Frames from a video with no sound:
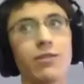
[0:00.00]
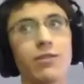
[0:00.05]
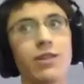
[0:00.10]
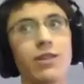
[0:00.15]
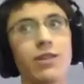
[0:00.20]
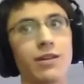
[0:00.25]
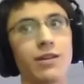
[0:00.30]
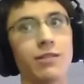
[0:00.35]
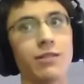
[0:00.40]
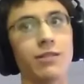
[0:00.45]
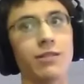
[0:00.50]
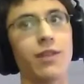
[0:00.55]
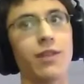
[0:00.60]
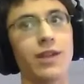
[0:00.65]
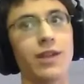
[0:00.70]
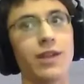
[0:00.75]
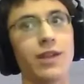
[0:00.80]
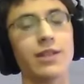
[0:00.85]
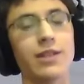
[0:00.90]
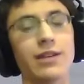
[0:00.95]
with their
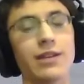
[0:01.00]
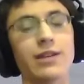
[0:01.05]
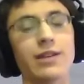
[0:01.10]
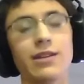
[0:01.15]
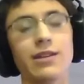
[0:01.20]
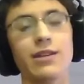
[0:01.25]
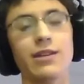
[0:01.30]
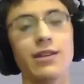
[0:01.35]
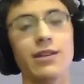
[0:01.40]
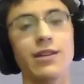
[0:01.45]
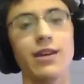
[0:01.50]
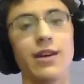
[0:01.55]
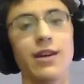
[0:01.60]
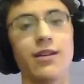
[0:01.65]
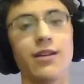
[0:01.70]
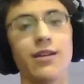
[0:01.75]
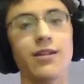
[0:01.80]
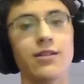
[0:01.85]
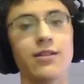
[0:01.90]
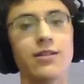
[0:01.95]
pricing, I think. Yeah,
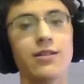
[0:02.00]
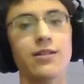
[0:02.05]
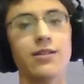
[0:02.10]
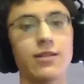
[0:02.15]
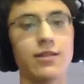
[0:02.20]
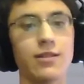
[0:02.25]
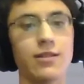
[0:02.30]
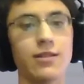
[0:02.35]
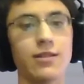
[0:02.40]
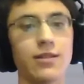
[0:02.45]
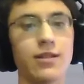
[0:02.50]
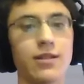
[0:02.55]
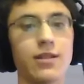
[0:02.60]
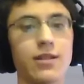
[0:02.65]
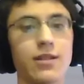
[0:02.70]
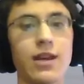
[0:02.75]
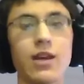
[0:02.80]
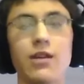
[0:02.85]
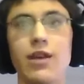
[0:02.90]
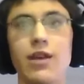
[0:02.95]

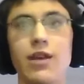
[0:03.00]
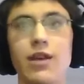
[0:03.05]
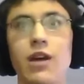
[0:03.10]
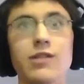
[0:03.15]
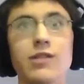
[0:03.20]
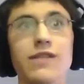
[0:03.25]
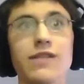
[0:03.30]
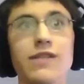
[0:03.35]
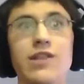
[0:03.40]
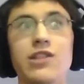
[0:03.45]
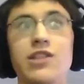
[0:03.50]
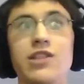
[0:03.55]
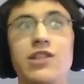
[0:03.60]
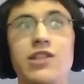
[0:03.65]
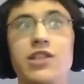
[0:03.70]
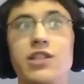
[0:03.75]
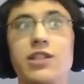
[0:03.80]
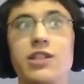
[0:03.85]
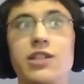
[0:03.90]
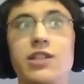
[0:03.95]
they always have the
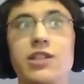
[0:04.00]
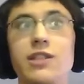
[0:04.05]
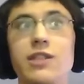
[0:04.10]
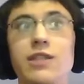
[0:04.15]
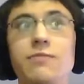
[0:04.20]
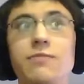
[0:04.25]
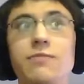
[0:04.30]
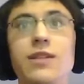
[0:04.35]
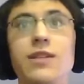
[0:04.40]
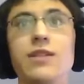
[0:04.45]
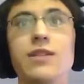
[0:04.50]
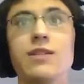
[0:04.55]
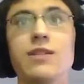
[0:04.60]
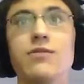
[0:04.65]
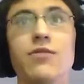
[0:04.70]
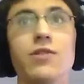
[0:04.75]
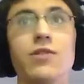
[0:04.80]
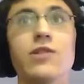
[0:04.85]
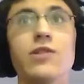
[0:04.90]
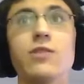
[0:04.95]
cheapest
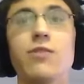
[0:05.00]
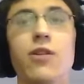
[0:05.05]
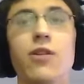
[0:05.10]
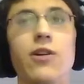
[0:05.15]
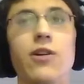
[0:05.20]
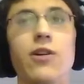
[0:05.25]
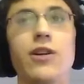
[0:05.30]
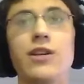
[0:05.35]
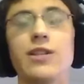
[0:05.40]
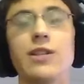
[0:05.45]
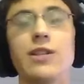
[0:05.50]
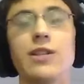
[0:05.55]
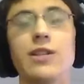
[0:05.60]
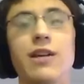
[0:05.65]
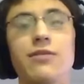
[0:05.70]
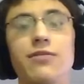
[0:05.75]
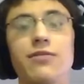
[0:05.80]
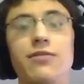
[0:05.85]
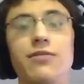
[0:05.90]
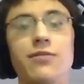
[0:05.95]
first party
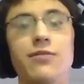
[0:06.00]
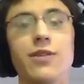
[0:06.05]
stuff,